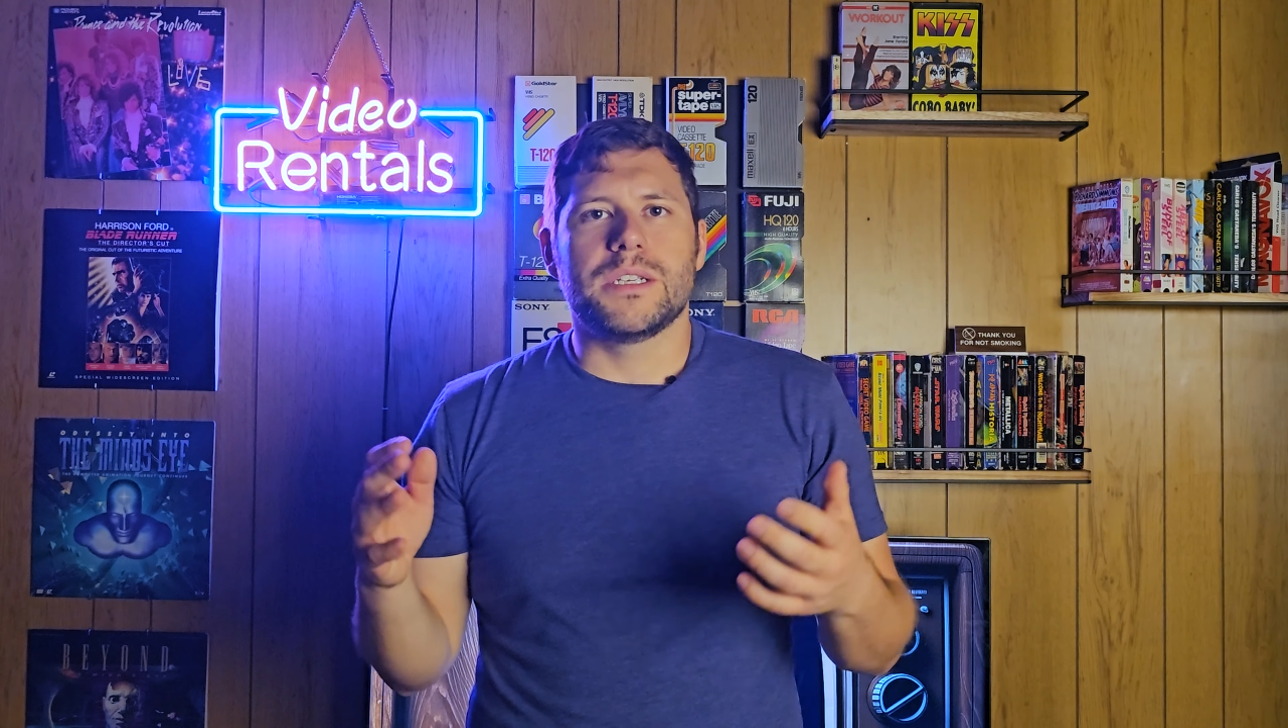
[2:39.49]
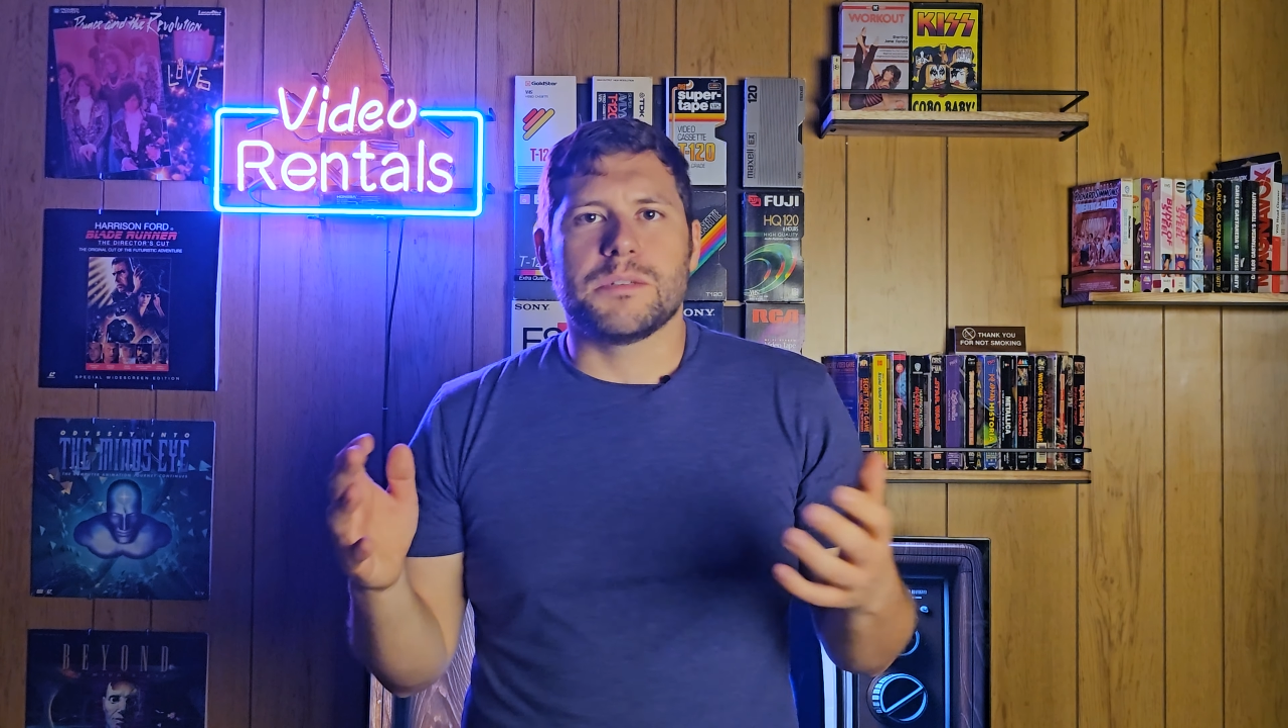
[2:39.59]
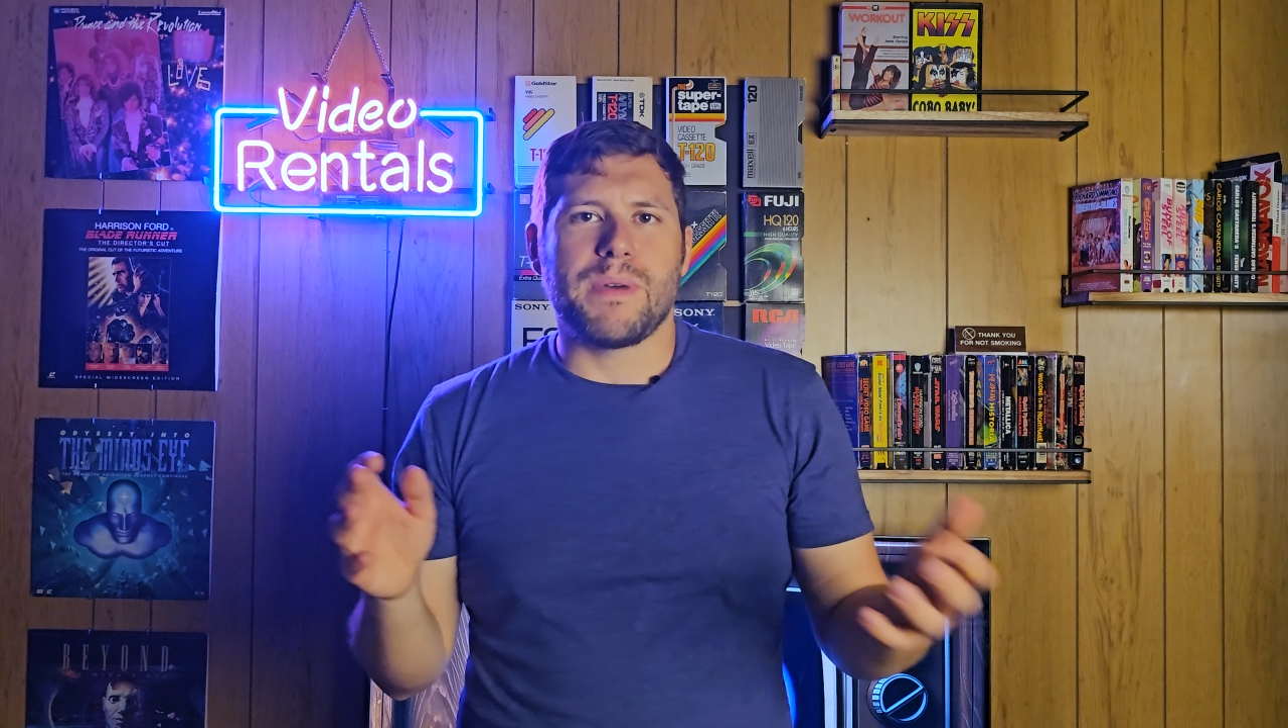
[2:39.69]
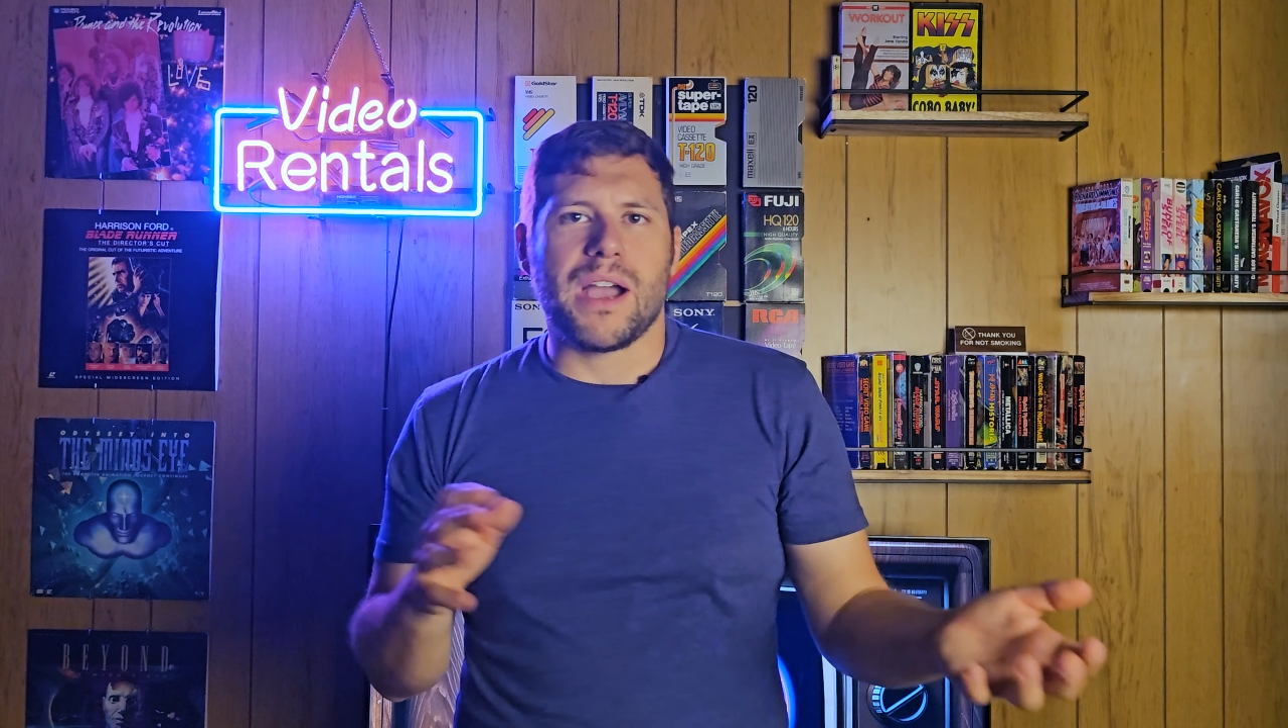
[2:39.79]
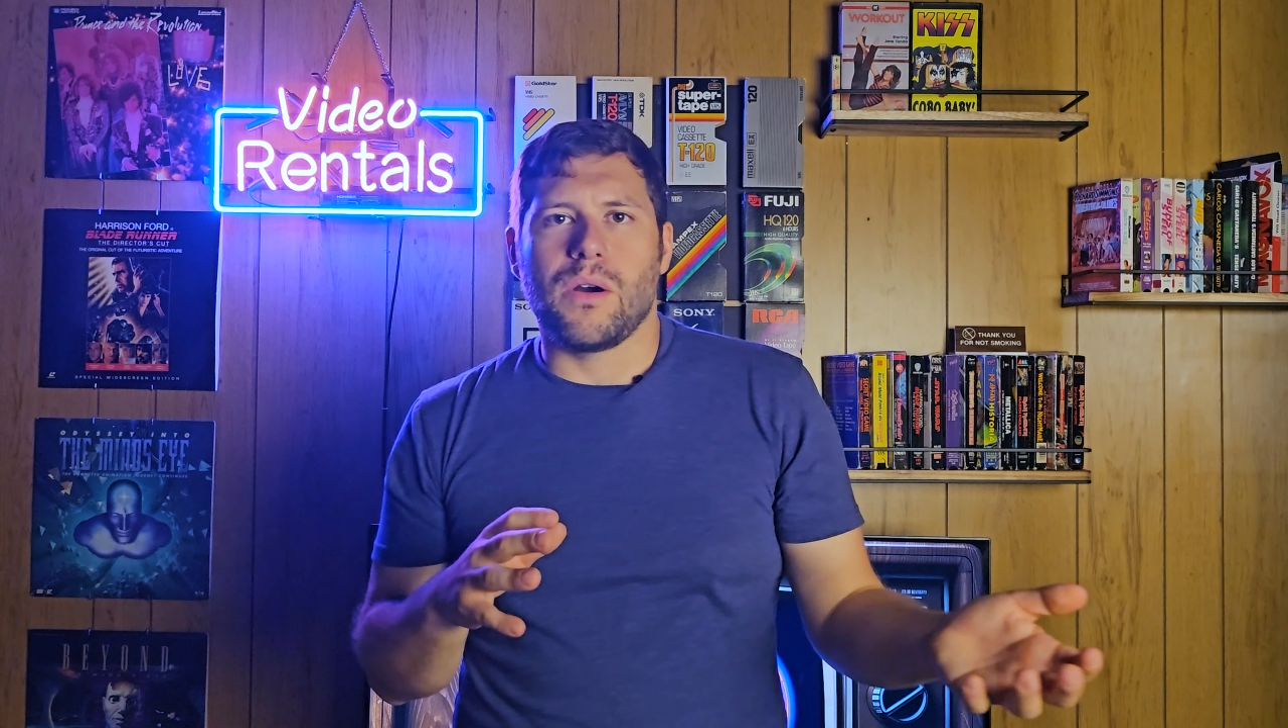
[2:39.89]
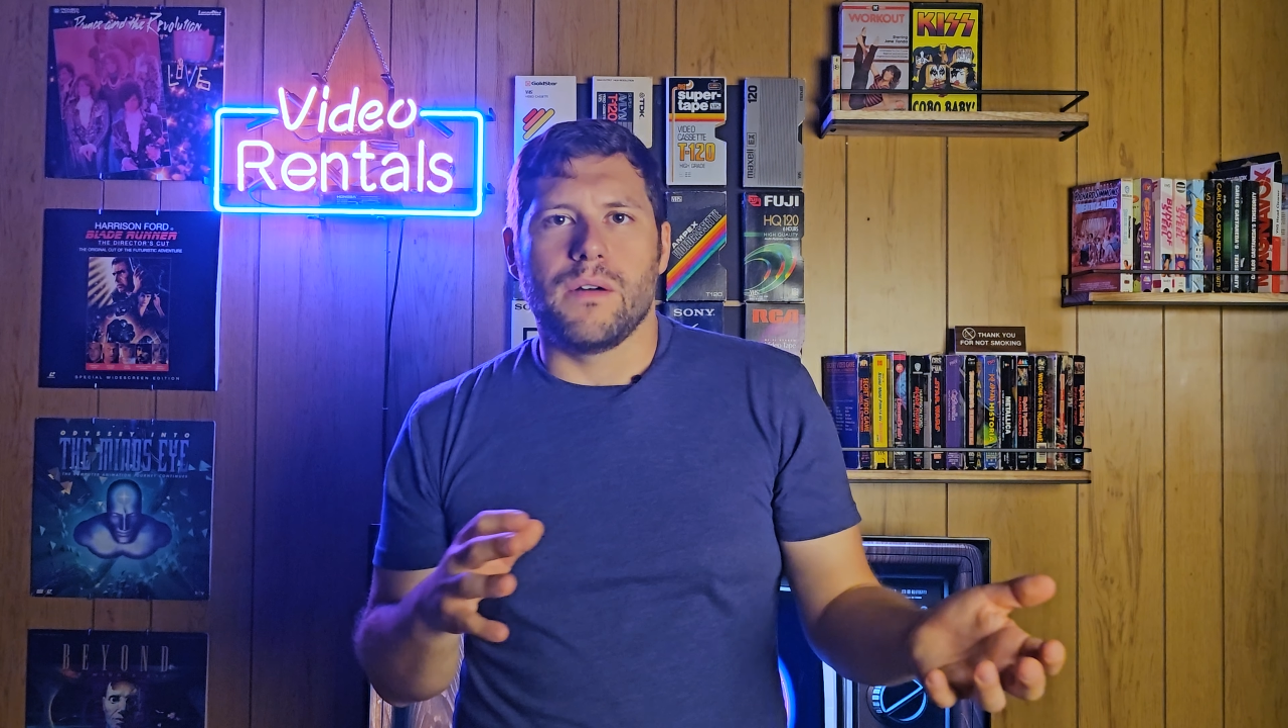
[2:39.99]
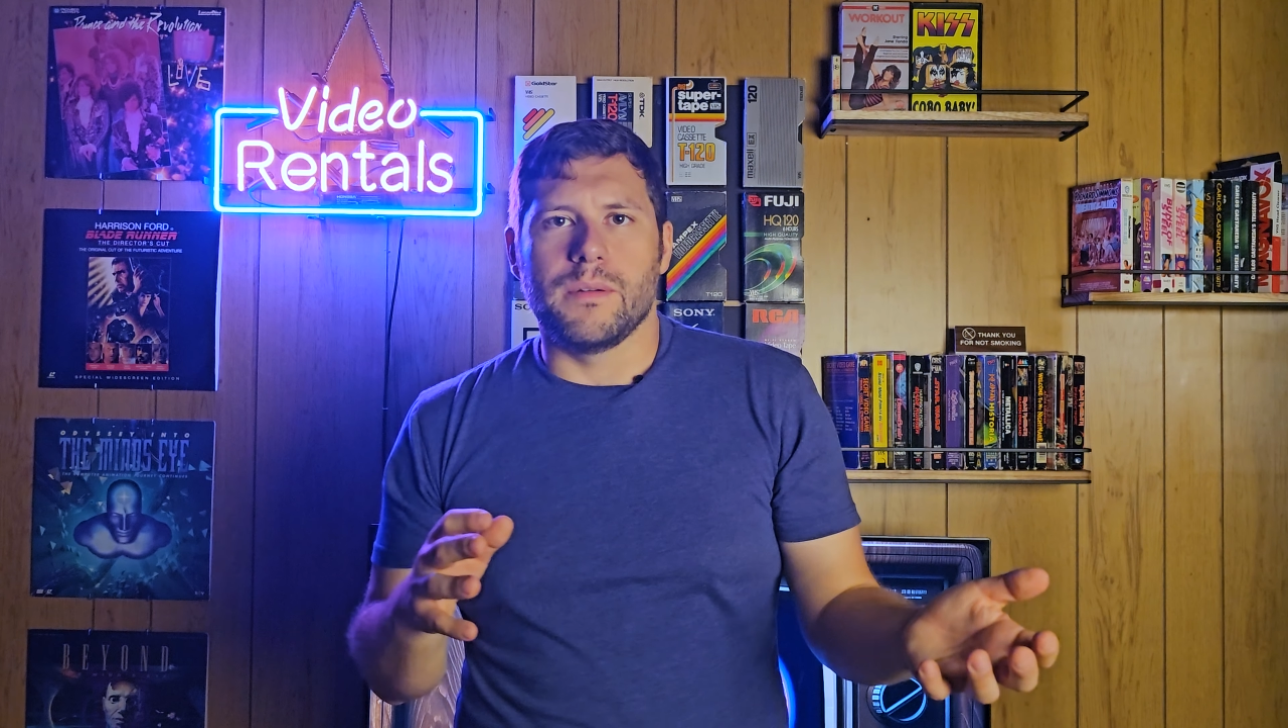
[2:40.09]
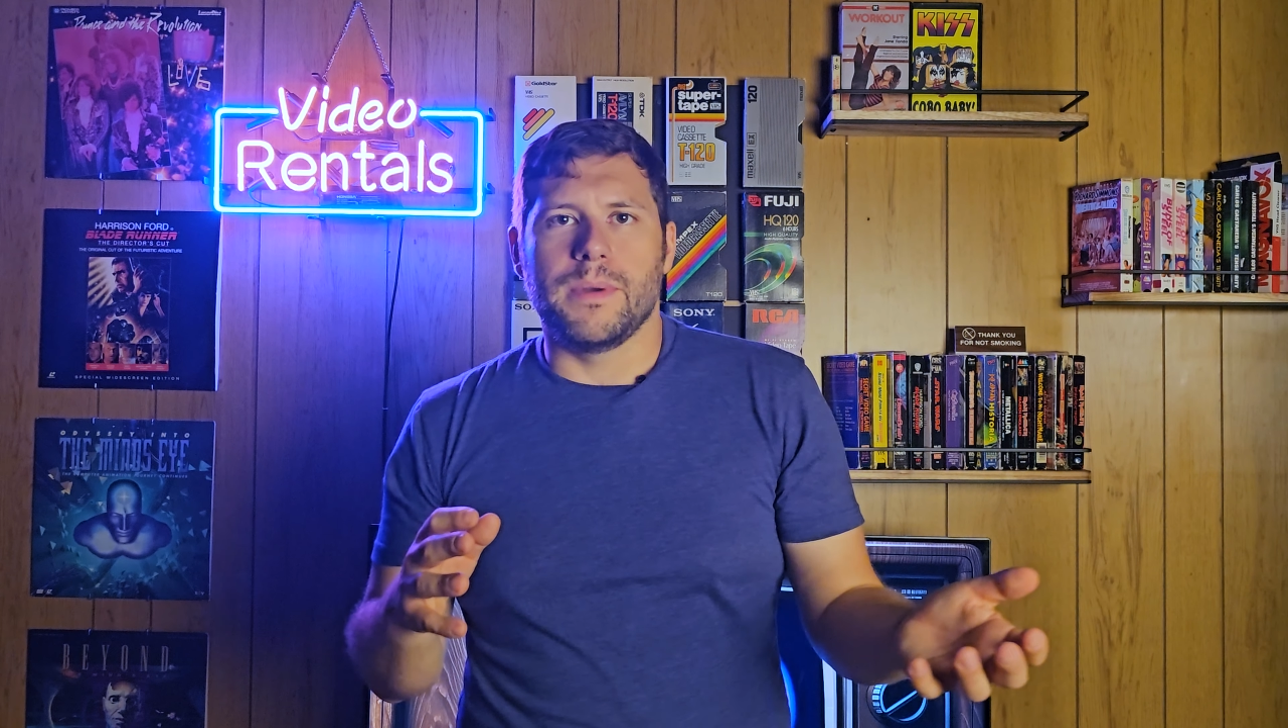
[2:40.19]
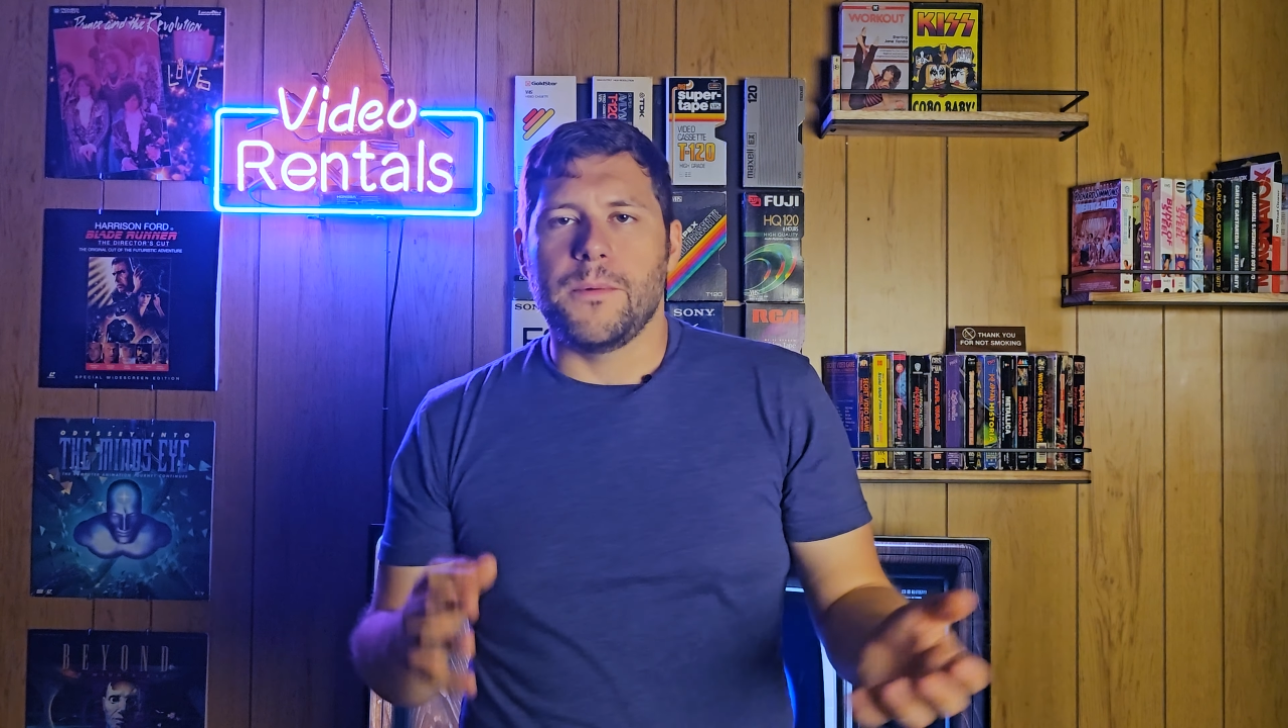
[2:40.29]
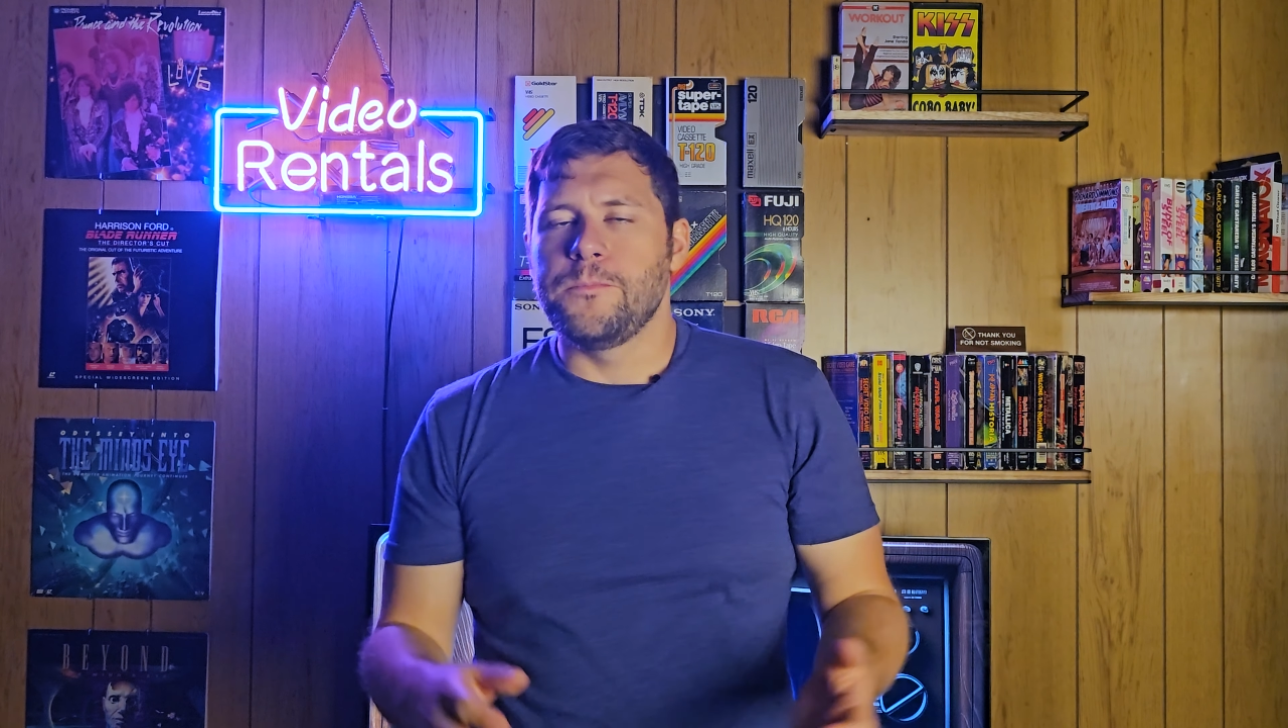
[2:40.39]
just back off a
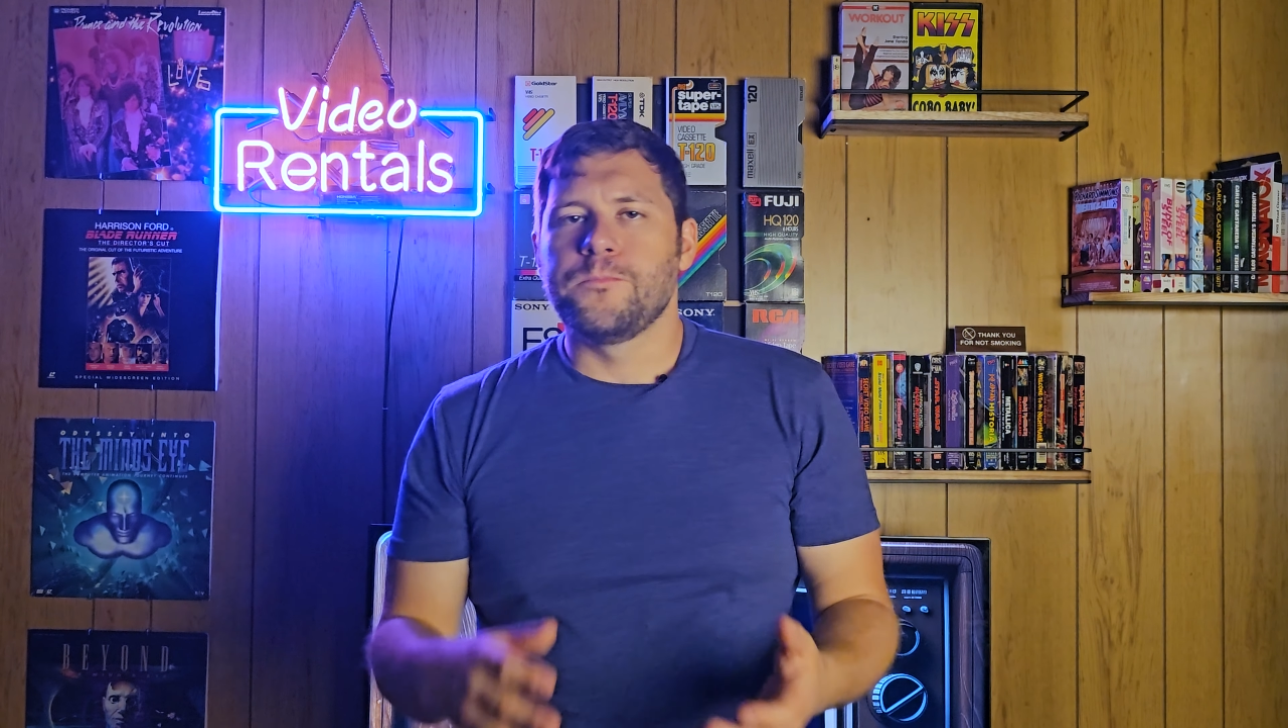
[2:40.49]
bit.